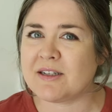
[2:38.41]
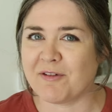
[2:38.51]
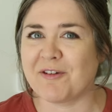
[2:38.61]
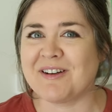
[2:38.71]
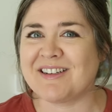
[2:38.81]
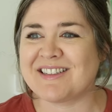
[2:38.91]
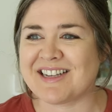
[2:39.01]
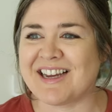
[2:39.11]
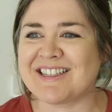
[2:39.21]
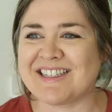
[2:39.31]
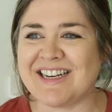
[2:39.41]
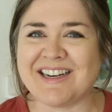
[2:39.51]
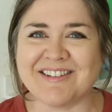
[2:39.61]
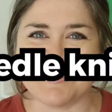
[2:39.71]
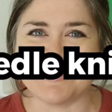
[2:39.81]
different size
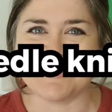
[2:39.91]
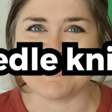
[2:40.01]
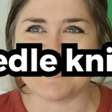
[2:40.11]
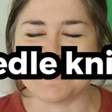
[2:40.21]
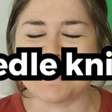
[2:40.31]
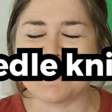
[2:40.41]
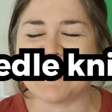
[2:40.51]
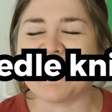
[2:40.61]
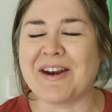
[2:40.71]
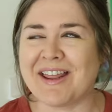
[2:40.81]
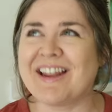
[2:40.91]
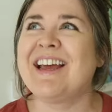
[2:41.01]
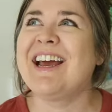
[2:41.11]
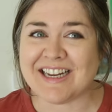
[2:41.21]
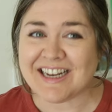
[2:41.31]
needle needle or the
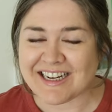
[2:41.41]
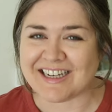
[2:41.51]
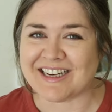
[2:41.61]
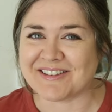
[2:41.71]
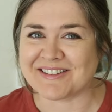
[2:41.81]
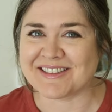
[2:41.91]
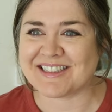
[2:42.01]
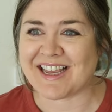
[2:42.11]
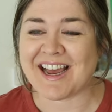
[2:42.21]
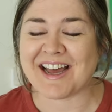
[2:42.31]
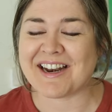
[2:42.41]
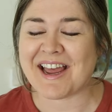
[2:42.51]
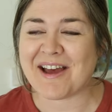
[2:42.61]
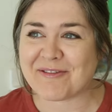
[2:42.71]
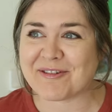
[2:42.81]
knitting needles. They had
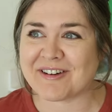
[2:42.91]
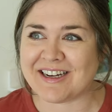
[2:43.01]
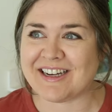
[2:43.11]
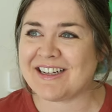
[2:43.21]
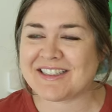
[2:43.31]
every